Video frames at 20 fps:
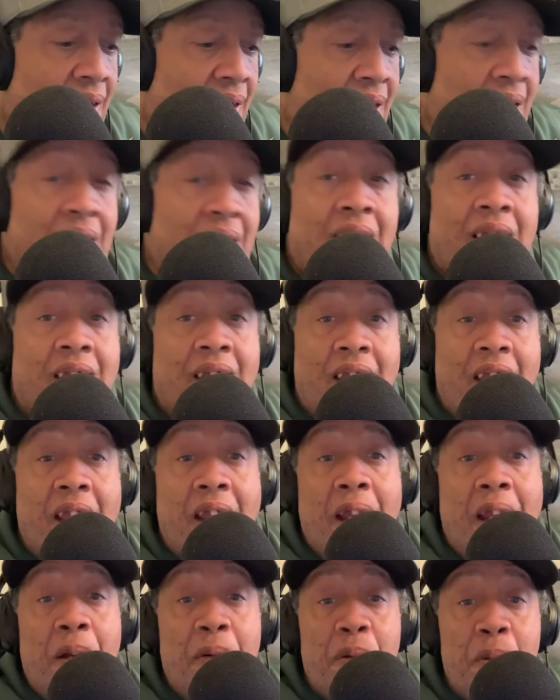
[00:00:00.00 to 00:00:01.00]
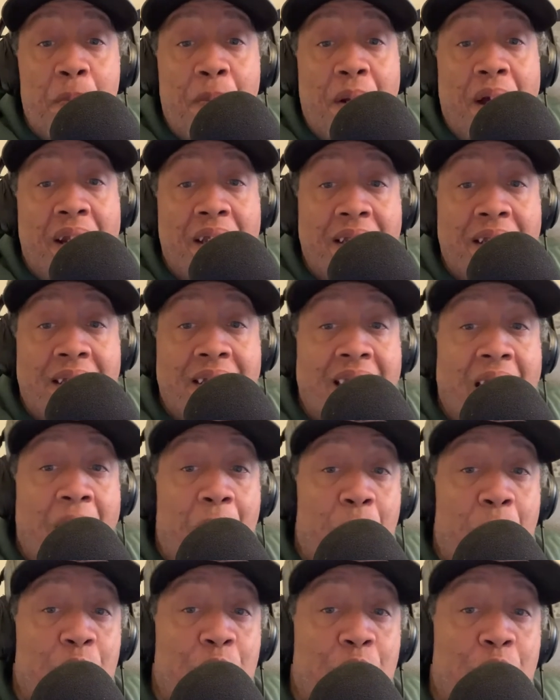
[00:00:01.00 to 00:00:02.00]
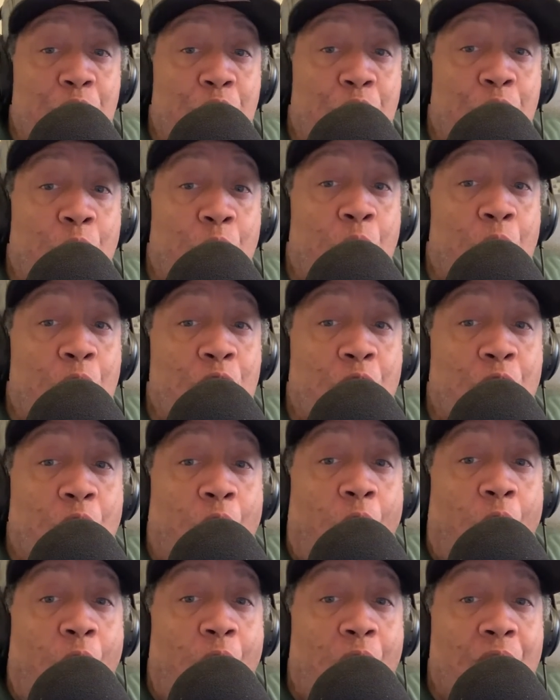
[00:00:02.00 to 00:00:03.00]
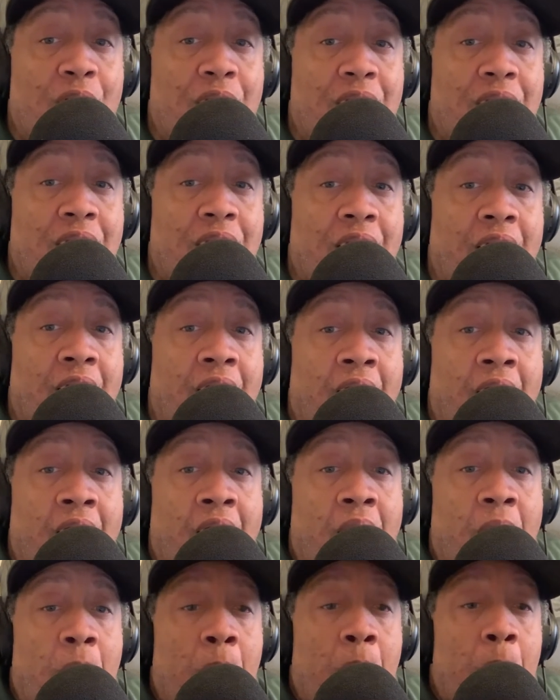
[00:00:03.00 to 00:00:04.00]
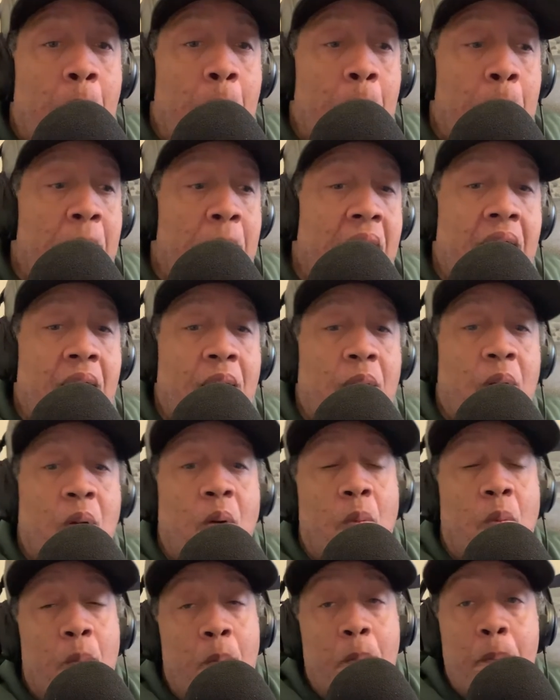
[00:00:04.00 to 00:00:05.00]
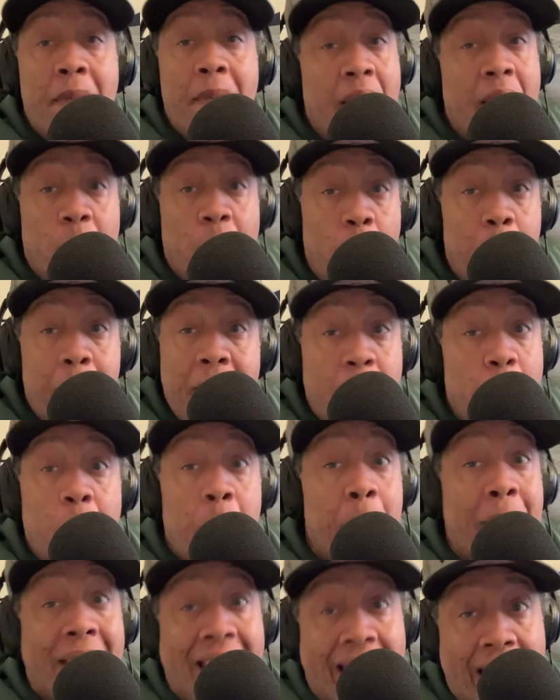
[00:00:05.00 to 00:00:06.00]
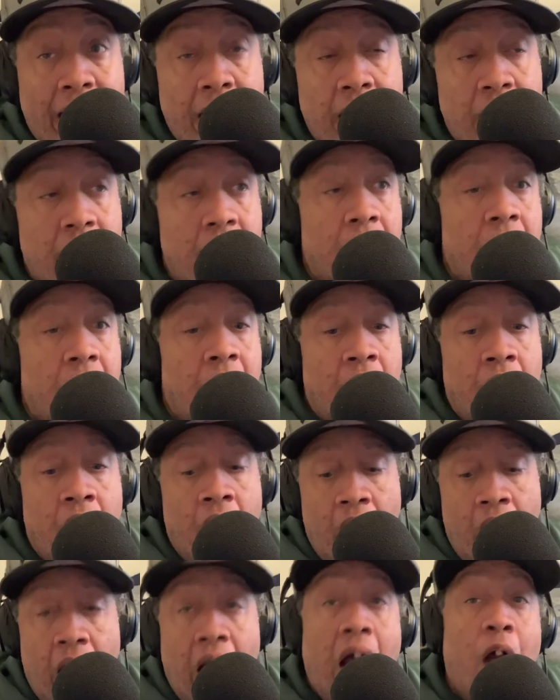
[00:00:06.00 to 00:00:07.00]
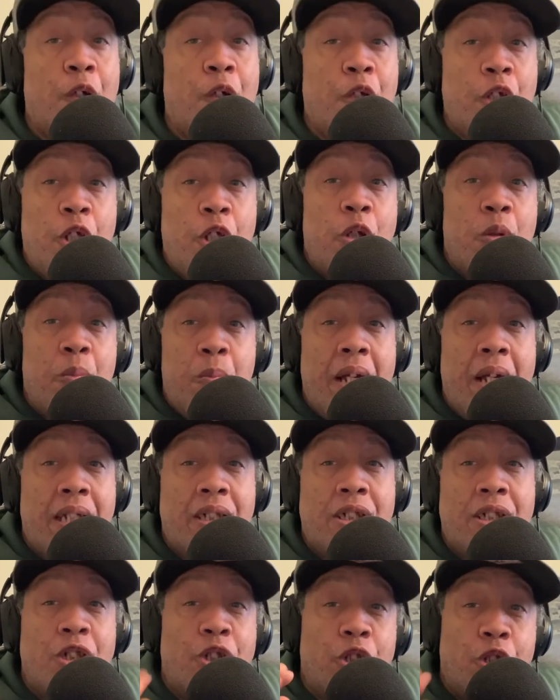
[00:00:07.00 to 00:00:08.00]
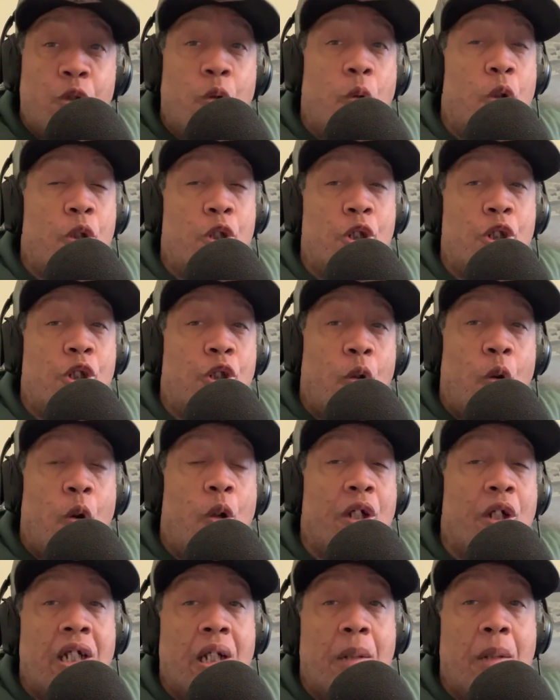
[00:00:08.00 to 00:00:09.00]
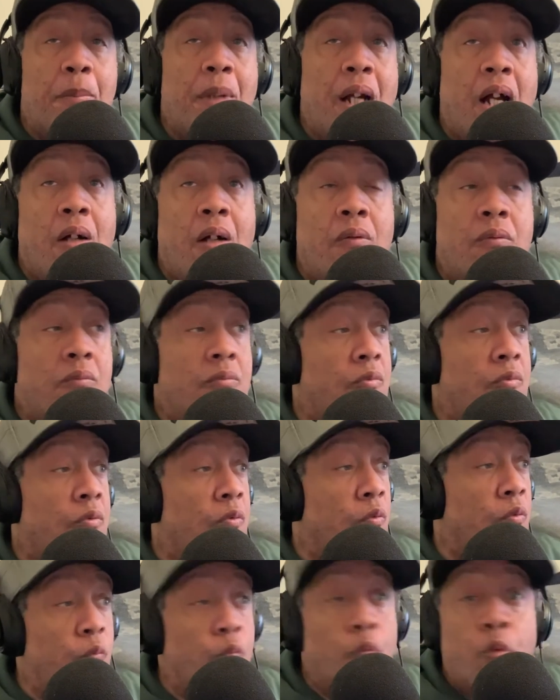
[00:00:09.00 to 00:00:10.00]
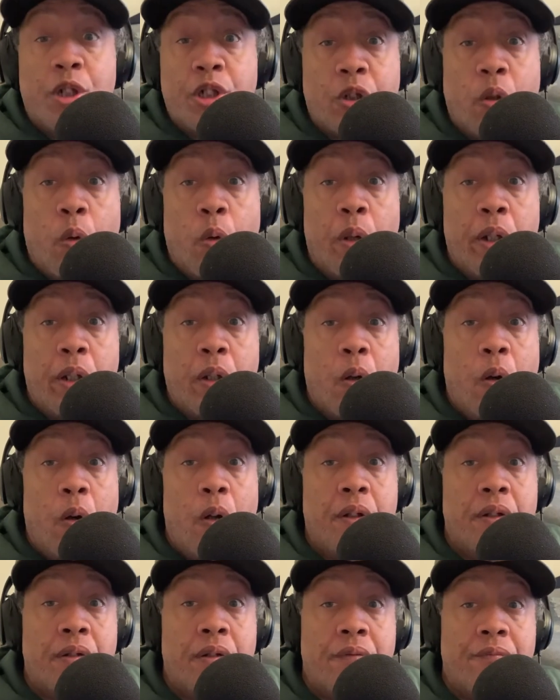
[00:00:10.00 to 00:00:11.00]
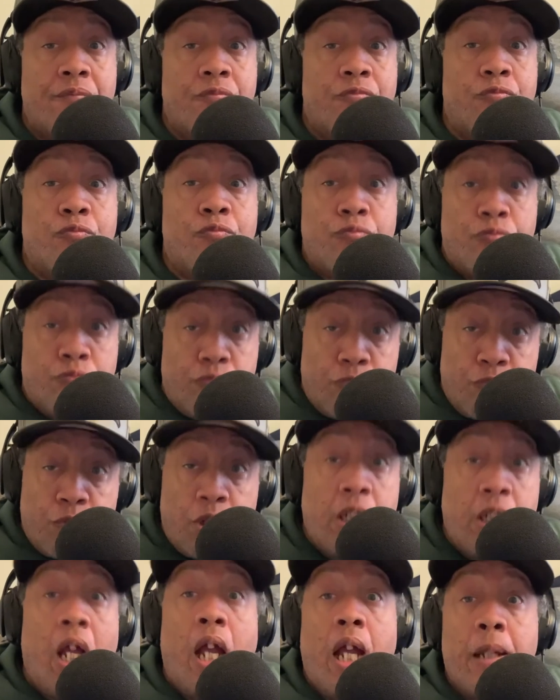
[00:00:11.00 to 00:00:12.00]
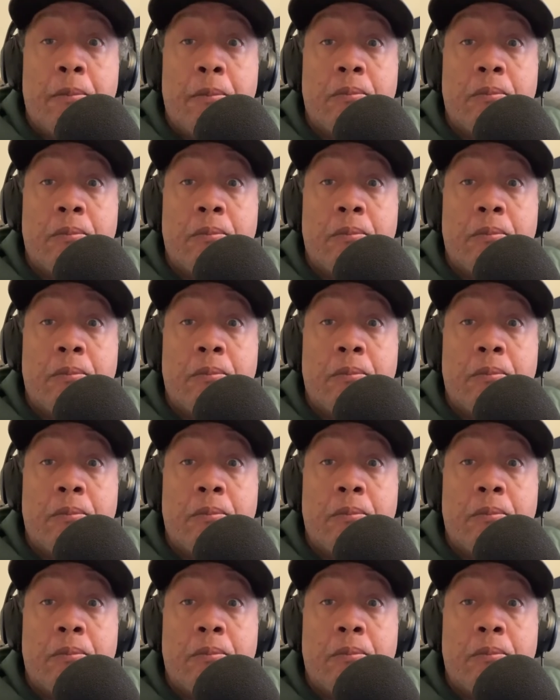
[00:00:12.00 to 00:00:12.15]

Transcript: Yeah, everybody, that was George Carlin. Man, oh man, oh man, oh man. How can you imagine George talking about what's going on today